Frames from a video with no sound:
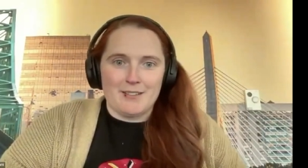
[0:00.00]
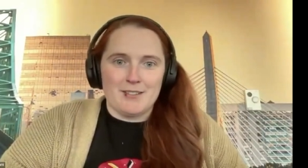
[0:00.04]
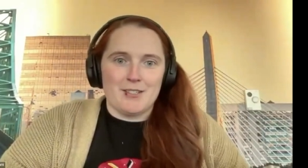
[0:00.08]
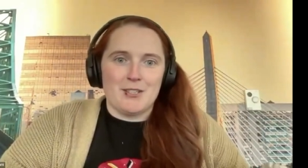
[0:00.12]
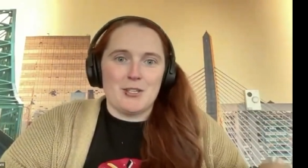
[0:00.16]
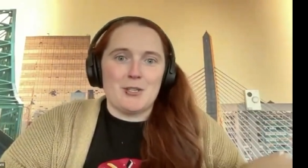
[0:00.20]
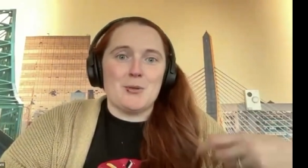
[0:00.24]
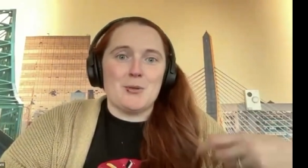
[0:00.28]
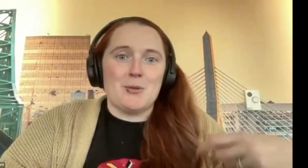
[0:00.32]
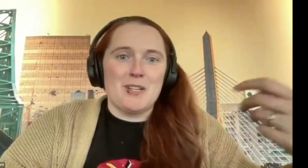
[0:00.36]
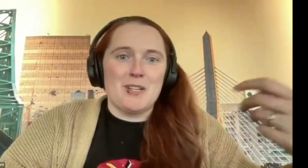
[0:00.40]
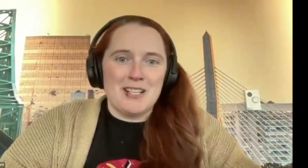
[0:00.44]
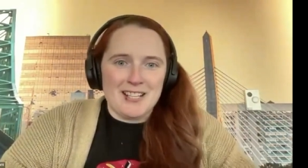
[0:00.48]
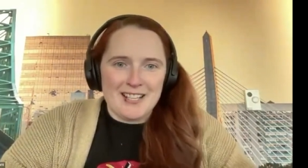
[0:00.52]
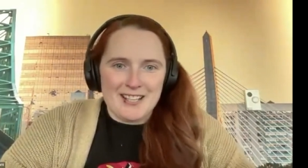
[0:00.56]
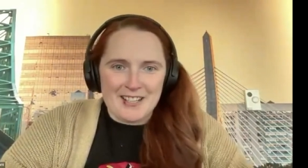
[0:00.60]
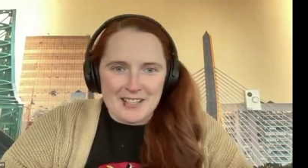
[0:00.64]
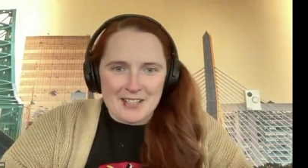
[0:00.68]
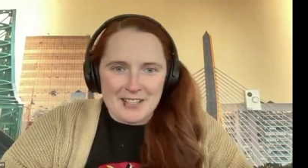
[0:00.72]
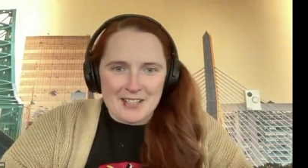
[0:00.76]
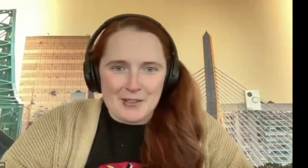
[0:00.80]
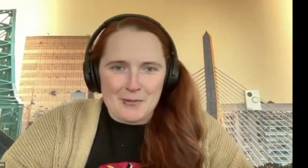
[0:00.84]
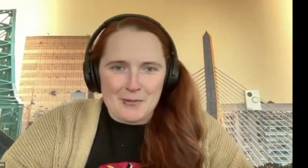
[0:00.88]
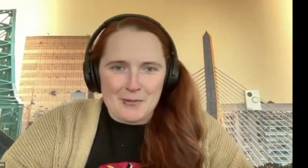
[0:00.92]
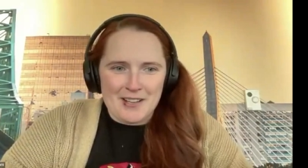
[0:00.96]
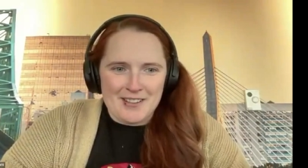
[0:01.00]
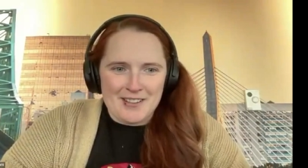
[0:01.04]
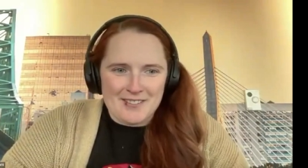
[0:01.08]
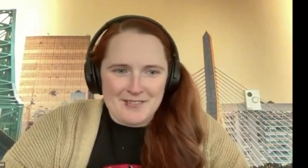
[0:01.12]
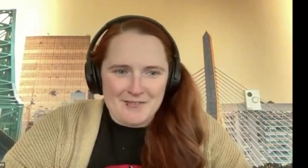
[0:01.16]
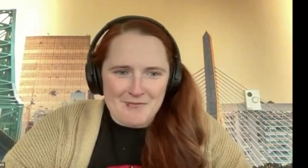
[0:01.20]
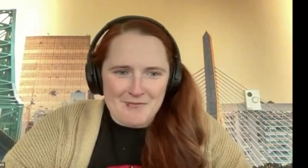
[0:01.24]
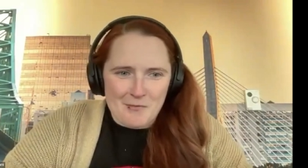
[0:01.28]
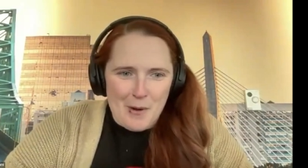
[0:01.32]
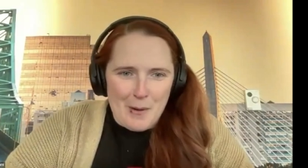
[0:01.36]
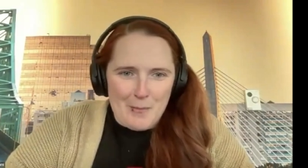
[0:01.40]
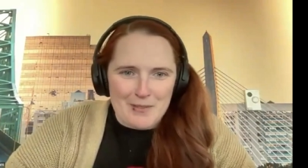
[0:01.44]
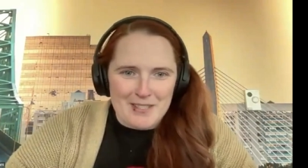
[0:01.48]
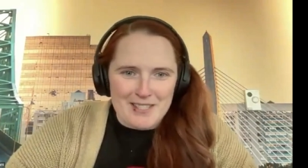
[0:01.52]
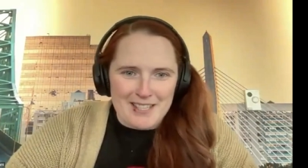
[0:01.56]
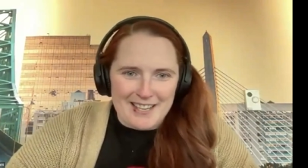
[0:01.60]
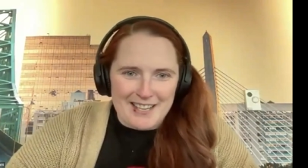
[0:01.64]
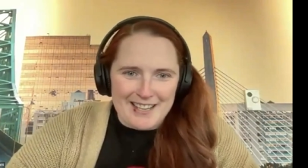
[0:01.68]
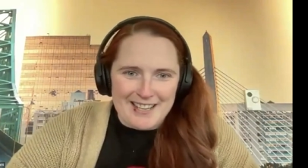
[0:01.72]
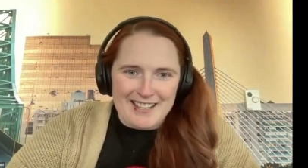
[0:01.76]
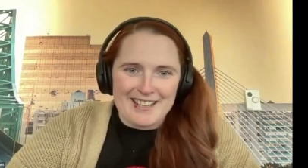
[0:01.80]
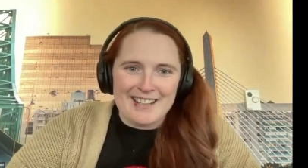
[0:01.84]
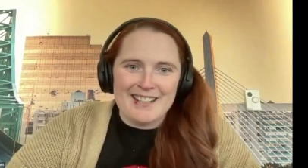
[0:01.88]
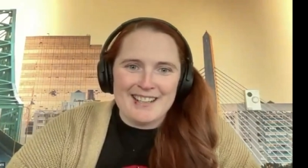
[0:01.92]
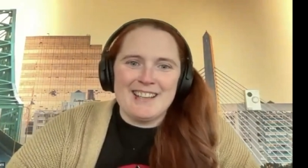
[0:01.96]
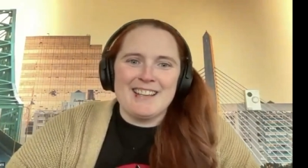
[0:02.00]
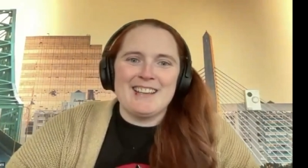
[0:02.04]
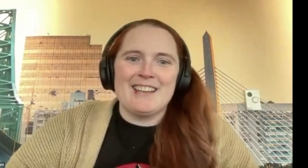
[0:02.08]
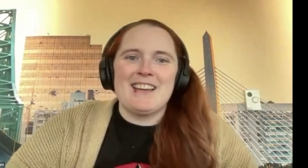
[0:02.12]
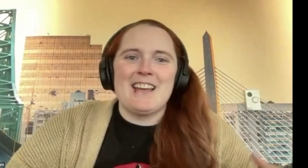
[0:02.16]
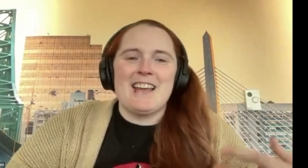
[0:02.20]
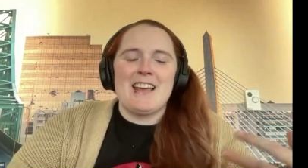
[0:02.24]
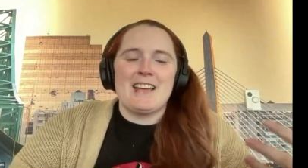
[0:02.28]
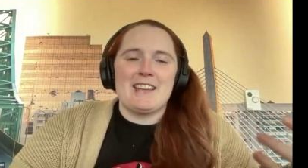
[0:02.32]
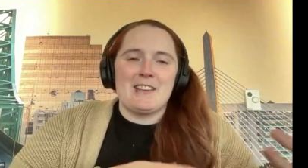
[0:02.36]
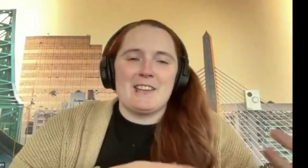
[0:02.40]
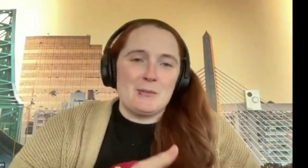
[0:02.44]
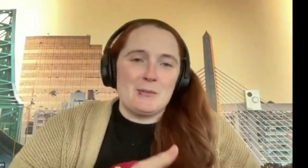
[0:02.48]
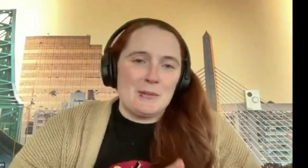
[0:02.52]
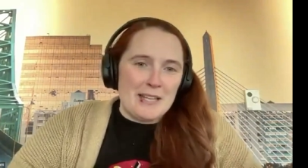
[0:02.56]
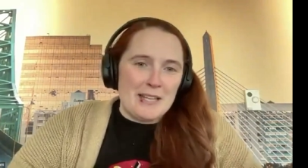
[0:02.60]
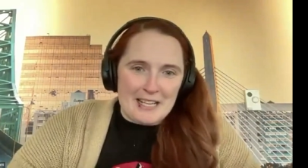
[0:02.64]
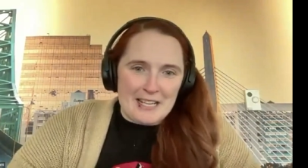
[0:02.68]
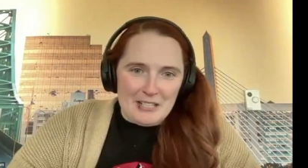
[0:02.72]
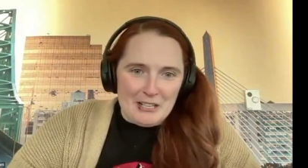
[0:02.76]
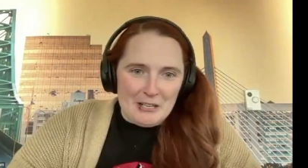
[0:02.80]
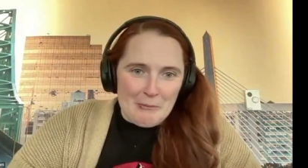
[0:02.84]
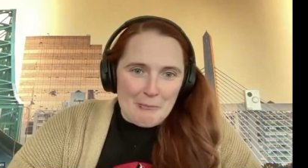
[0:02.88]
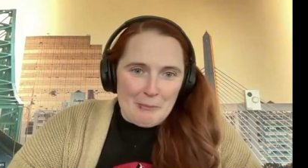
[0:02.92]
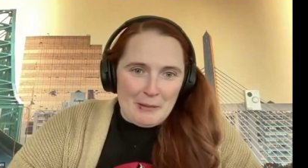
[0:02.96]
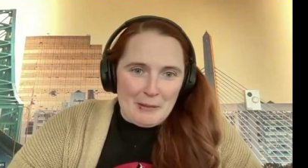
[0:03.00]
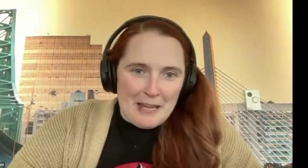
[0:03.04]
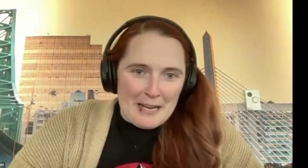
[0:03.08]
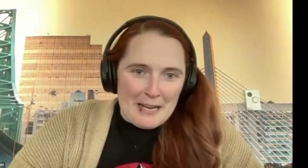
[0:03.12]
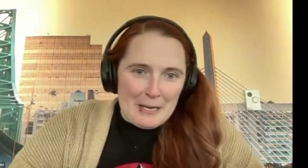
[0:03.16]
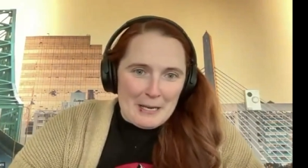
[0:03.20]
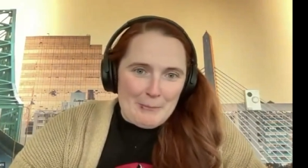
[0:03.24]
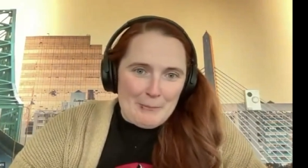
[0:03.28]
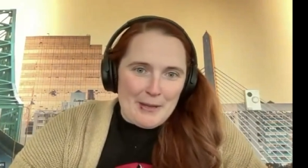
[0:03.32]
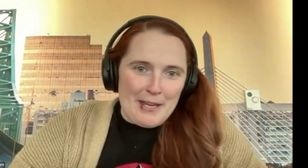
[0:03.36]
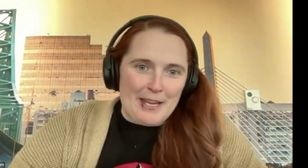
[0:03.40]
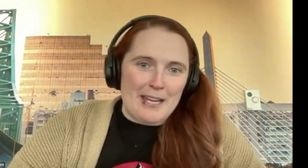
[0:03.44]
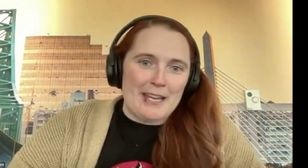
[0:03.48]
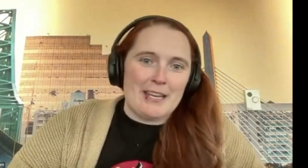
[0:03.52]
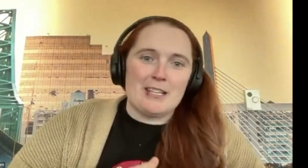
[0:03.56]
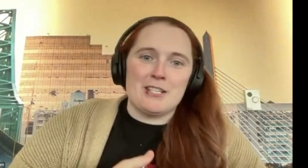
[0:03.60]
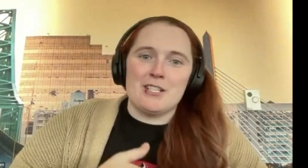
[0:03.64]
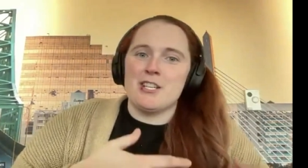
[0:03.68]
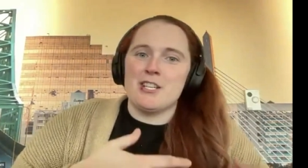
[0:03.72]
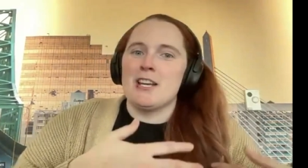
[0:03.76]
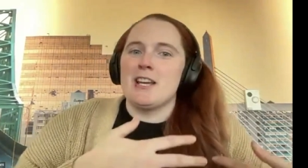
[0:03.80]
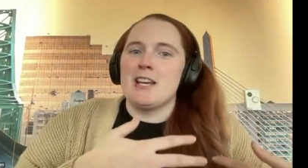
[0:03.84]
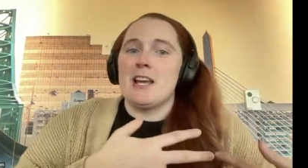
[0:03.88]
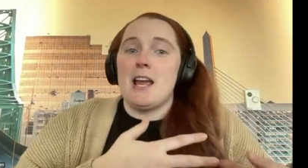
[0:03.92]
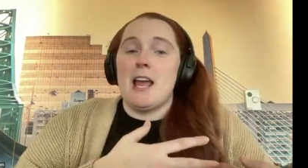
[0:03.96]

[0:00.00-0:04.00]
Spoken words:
So you click on a website, you land on a landing page,